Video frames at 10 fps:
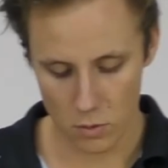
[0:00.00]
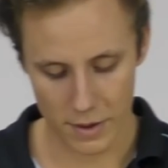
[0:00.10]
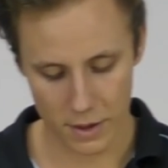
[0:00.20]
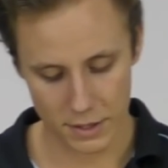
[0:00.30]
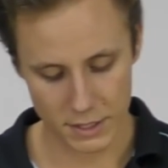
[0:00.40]
all,
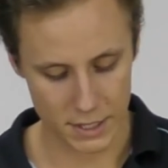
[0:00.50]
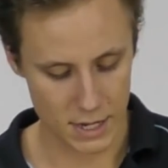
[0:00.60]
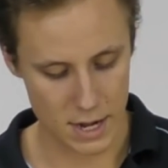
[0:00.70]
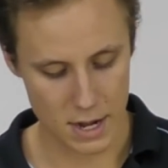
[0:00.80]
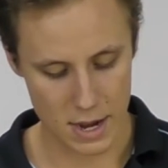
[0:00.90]
we're going to
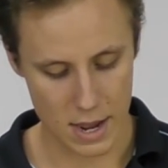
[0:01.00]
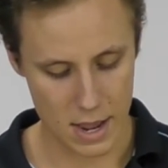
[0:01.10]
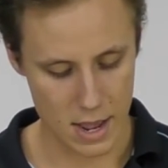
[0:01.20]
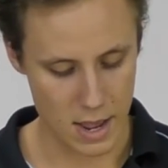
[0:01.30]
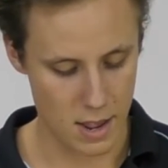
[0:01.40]
need
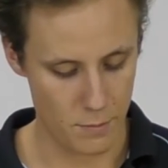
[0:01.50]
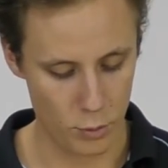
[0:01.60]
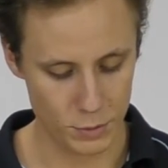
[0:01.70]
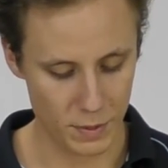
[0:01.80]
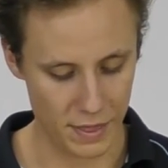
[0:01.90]
a
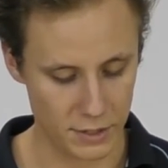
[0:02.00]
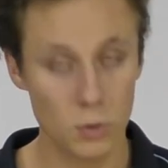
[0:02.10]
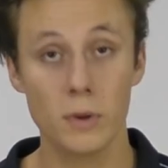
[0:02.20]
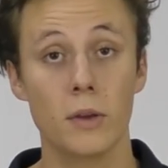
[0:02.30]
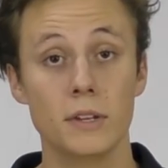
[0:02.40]
push button. That's
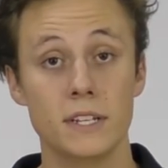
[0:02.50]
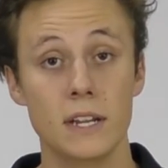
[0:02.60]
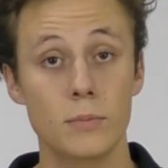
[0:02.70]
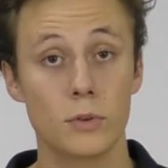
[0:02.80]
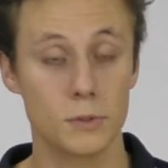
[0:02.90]
all we're going to
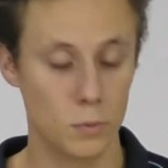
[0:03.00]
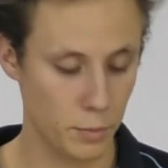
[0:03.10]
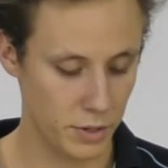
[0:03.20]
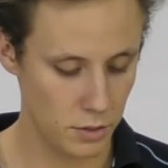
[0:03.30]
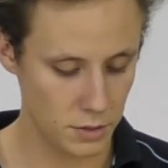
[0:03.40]
need because we'll
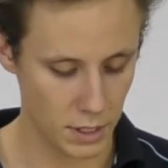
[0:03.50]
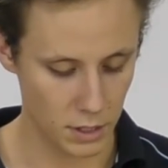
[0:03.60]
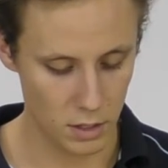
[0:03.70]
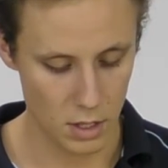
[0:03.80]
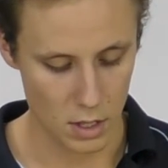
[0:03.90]
be
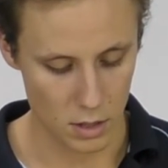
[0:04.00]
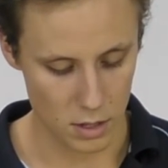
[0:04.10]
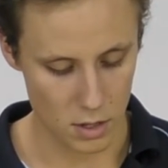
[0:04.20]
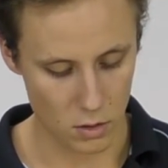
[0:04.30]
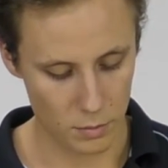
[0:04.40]
using
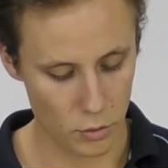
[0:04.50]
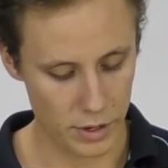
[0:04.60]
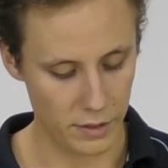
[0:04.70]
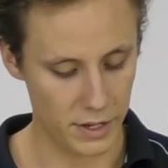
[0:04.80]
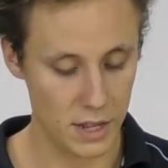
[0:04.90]
the onboard
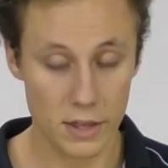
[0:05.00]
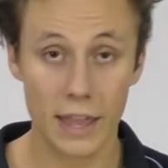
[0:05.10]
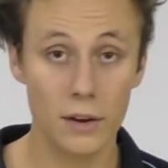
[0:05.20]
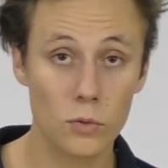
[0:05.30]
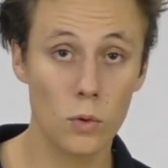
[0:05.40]
LED. You
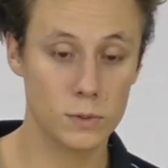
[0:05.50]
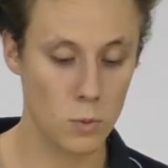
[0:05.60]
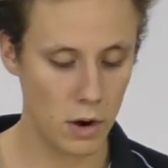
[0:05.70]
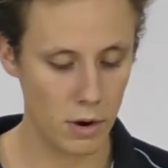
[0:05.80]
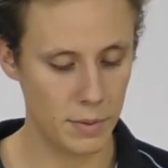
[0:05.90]
can of course
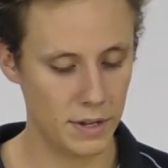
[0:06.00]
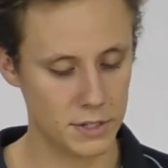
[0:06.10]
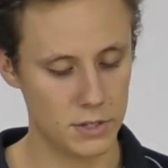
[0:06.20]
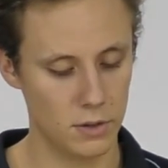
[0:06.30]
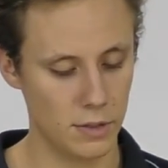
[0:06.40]
wire up an
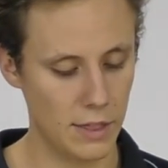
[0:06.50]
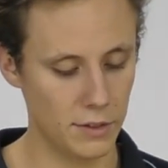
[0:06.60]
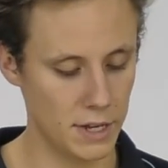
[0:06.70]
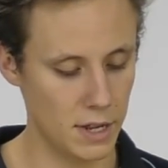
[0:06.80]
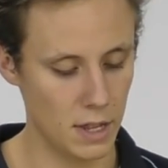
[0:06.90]
external
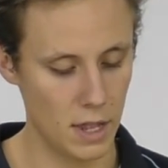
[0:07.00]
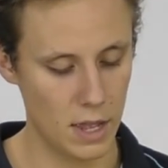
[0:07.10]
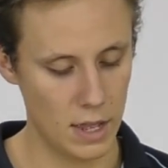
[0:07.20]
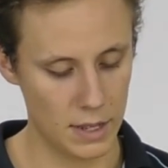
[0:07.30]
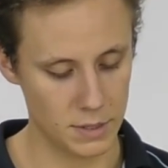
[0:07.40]
LED
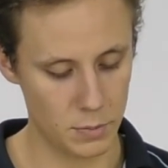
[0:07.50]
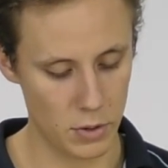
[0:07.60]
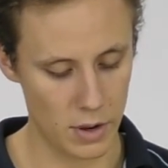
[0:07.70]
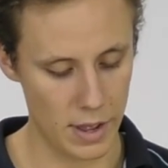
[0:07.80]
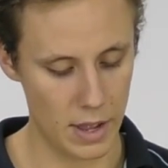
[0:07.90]
as
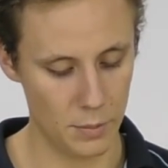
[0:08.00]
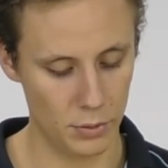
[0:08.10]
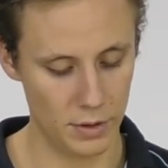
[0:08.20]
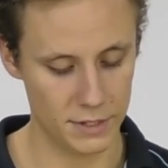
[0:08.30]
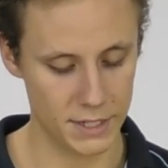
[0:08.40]
per our
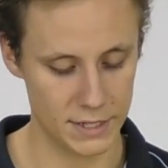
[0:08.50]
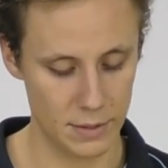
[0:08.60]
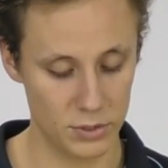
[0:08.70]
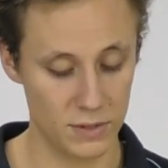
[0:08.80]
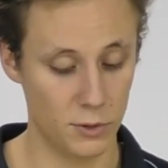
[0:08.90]
previous
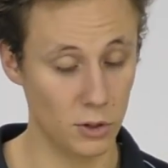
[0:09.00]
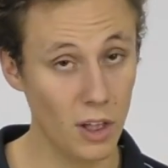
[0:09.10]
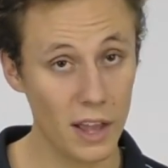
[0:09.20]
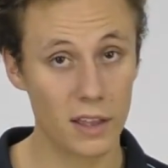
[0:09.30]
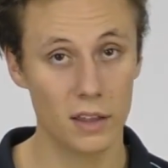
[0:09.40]
examples if you
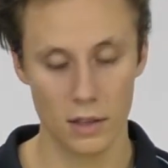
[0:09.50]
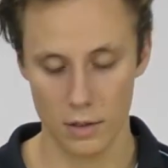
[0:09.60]
like,